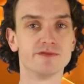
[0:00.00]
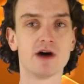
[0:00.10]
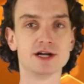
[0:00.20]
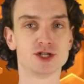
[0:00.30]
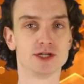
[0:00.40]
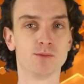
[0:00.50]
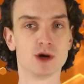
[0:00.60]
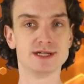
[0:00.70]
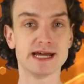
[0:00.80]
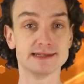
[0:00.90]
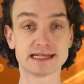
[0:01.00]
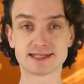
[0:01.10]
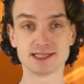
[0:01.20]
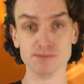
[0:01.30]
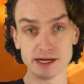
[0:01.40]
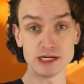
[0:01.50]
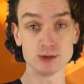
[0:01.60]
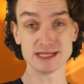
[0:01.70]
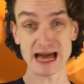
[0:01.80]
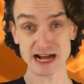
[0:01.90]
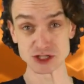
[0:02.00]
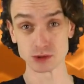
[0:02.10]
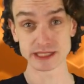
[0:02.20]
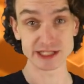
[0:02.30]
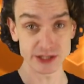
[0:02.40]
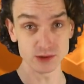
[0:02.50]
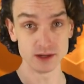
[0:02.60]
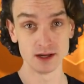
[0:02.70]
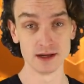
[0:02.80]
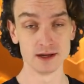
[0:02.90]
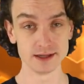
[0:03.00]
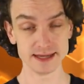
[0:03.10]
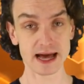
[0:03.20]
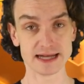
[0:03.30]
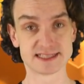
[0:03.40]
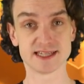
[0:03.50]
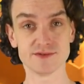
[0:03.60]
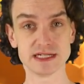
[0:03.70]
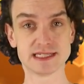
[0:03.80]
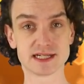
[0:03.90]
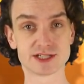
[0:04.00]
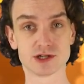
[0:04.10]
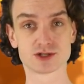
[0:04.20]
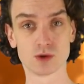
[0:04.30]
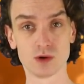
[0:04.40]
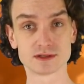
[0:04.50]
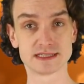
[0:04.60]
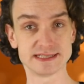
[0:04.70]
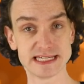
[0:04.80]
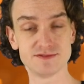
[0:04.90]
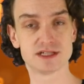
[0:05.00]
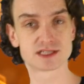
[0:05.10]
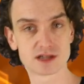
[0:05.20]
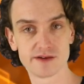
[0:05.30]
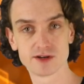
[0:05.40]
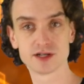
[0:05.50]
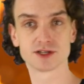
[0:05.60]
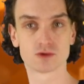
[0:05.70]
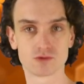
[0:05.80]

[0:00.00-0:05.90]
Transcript: will find a ship one day and that somebody was actually you. Yeah, at seventy-six years old, Steve discovered the